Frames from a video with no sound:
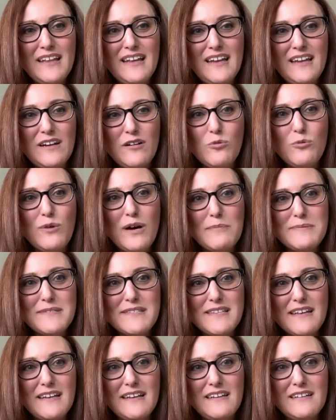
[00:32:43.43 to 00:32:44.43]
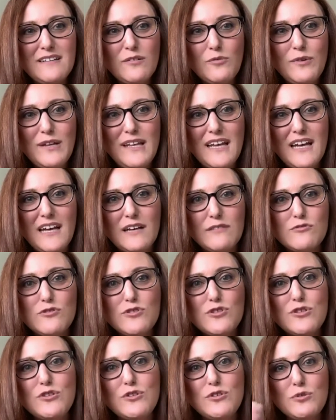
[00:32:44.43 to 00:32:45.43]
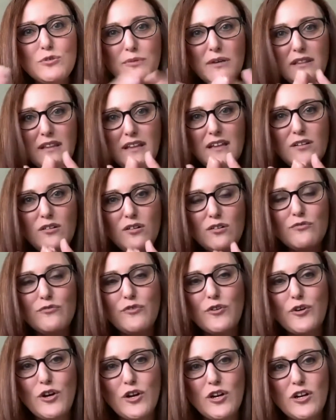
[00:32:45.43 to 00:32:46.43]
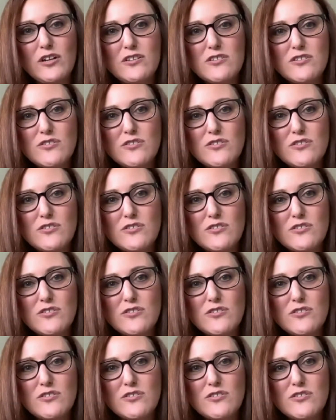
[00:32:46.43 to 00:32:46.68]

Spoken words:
And our website, we have 2, but they converge.